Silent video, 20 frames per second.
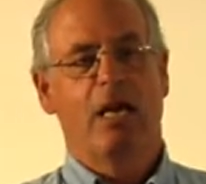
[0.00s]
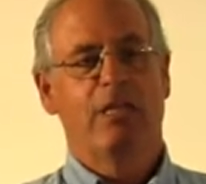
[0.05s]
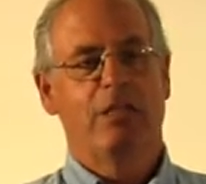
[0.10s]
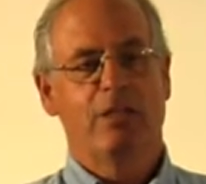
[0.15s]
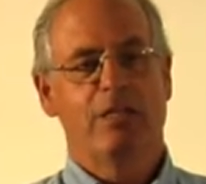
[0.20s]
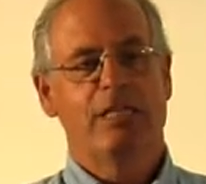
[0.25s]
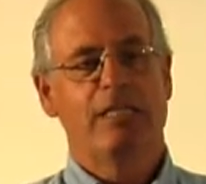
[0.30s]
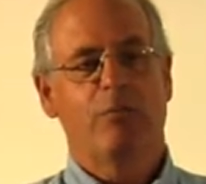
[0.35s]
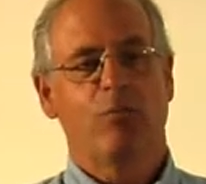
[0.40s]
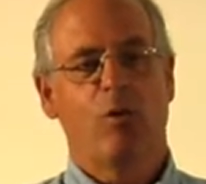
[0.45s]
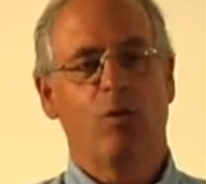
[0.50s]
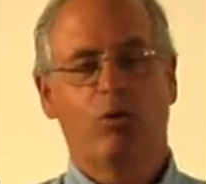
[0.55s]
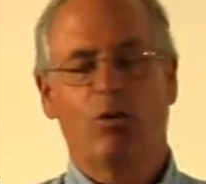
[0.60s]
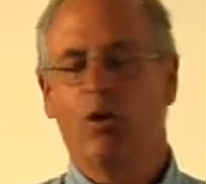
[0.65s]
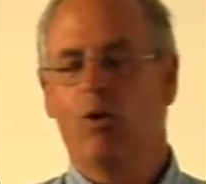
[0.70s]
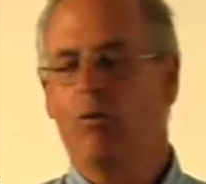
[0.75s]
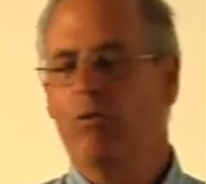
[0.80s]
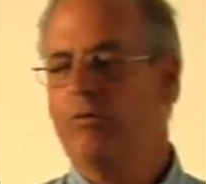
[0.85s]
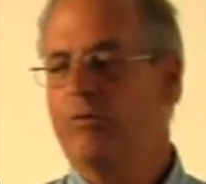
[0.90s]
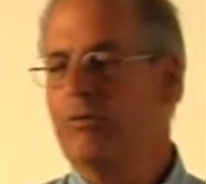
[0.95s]
this won't
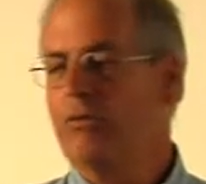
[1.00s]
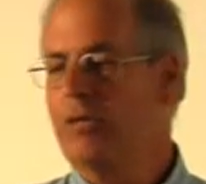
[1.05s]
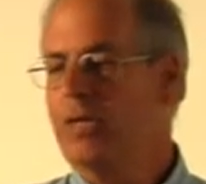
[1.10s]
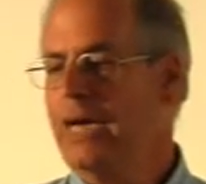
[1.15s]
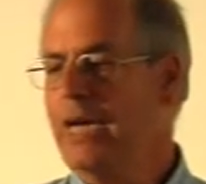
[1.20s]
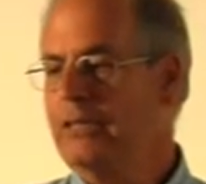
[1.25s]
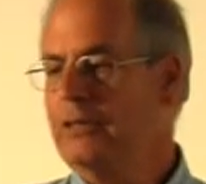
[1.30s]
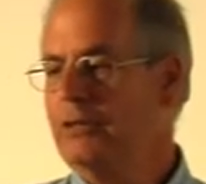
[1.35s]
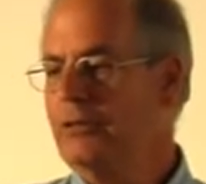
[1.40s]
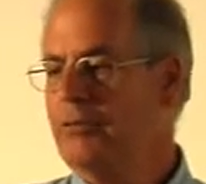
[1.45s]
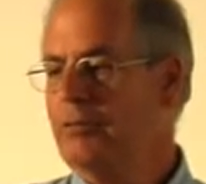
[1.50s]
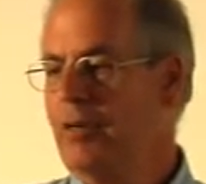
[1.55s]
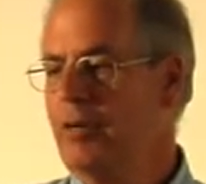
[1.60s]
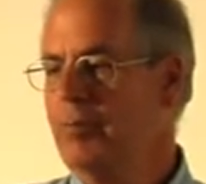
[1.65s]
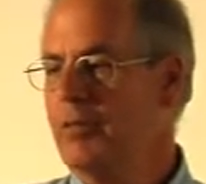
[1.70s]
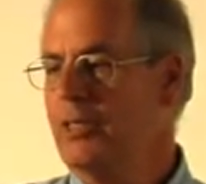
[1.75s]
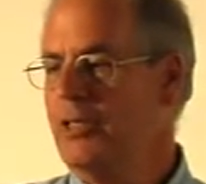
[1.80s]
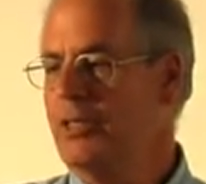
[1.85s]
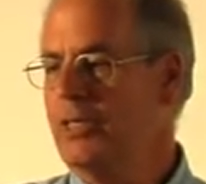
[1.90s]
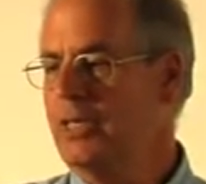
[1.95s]
go through the X-ray
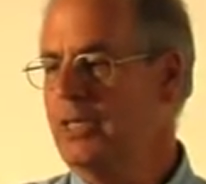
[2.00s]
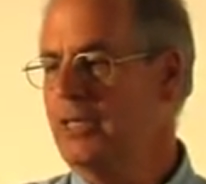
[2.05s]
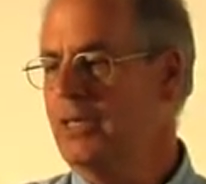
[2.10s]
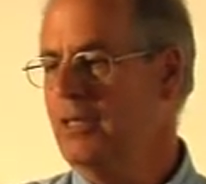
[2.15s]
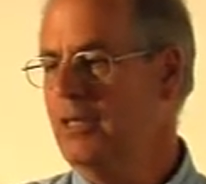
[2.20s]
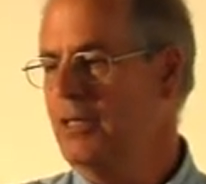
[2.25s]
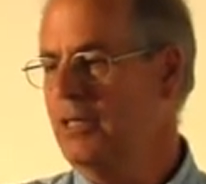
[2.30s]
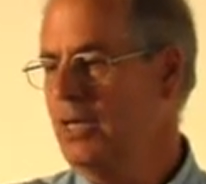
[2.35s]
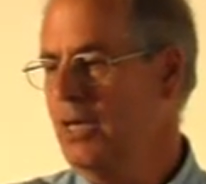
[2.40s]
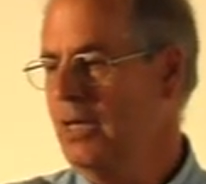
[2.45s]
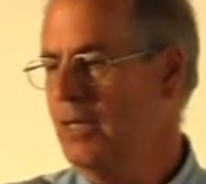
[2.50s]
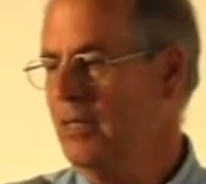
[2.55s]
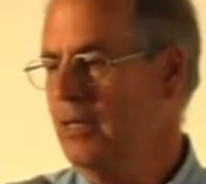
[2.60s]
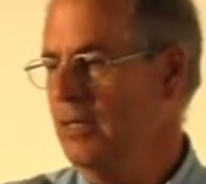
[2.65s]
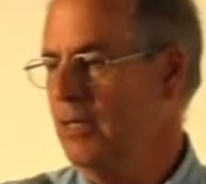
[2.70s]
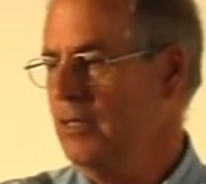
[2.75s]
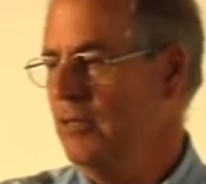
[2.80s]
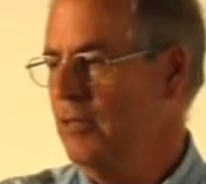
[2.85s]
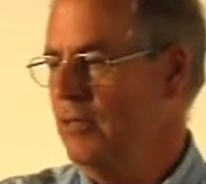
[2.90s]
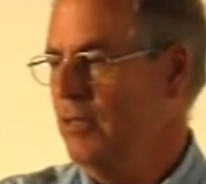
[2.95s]
machine in
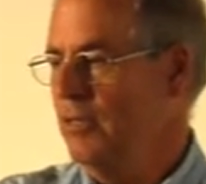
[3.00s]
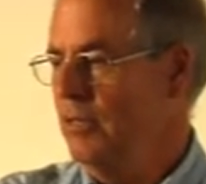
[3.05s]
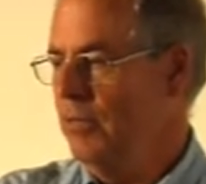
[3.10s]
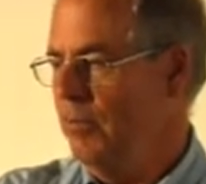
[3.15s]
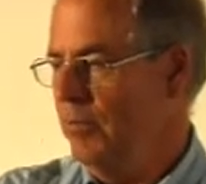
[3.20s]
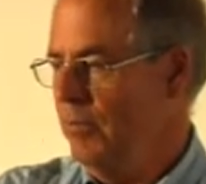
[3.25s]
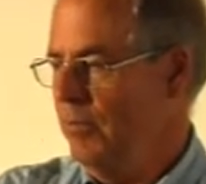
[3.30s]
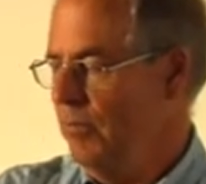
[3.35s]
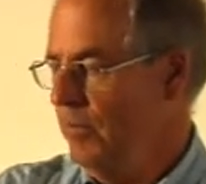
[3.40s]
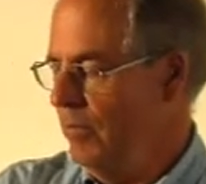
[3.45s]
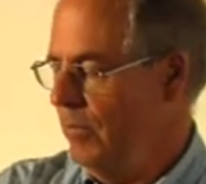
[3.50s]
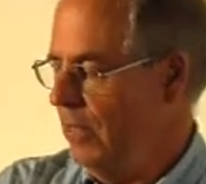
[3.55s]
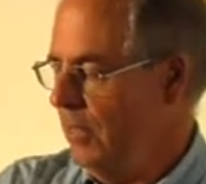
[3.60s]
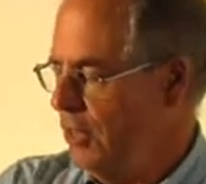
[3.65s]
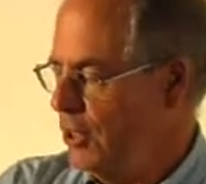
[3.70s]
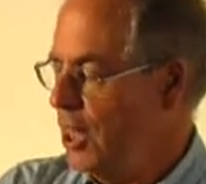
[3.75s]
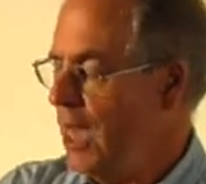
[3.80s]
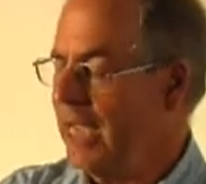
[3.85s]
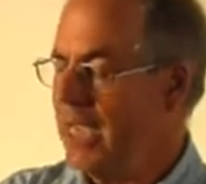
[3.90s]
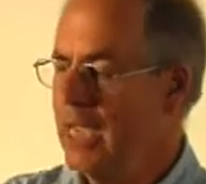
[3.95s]
the
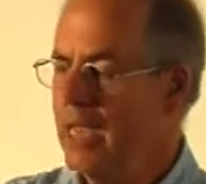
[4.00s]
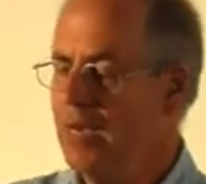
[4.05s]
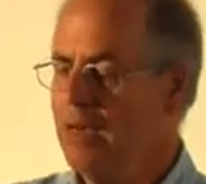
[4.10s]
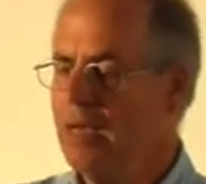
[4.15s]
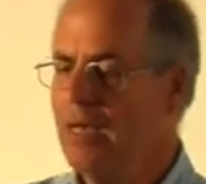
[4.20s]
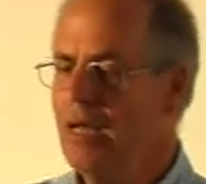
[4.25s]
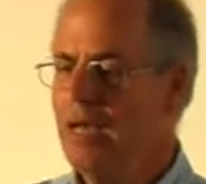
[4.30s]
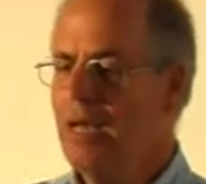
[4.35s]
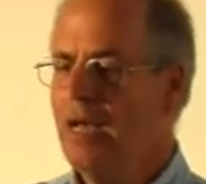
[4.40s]
check-in.